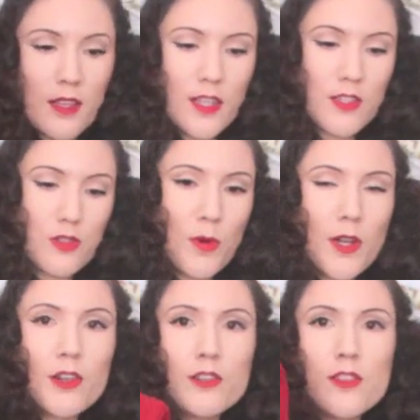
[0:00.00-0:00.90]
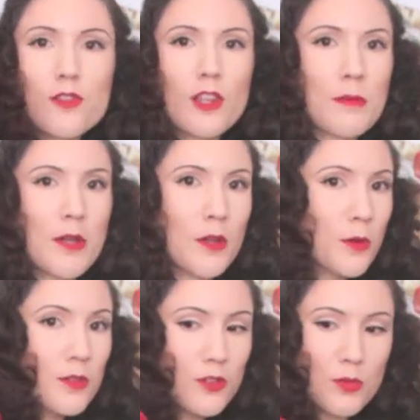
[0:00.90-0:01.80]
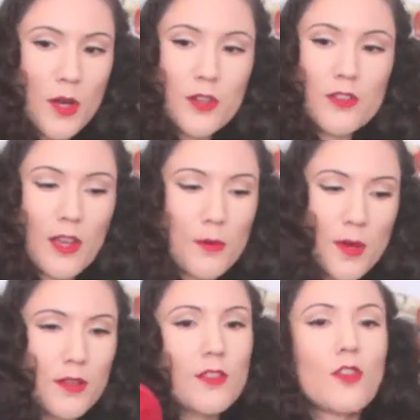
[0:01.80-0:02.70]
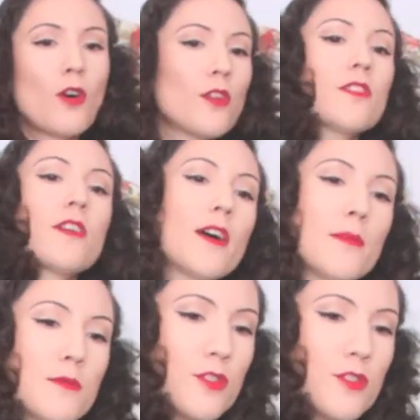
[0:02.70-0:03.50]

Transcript: knit sweaters. These are like my cozy sweaters. I wear these all the time,